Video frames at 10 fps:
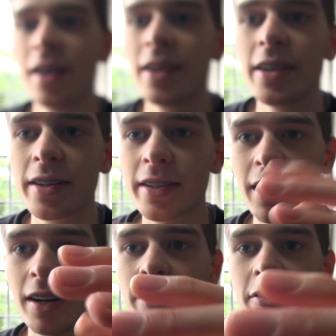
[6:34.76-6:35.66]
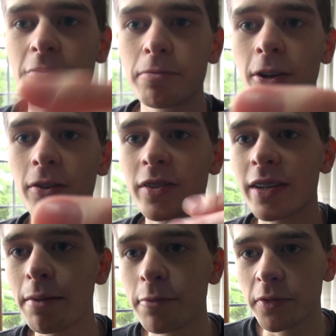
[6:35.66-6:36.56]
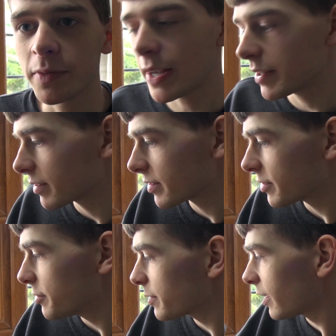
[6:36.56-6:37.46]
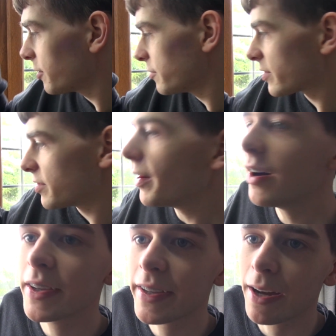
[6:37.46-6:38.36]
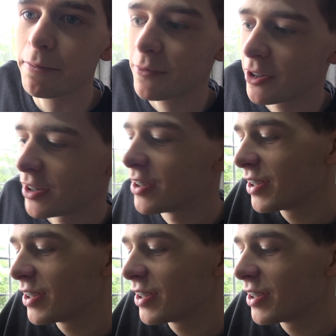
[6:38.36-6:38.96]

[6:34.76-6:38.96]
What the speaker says: It kind of blocks the camera from getting too close to my camera.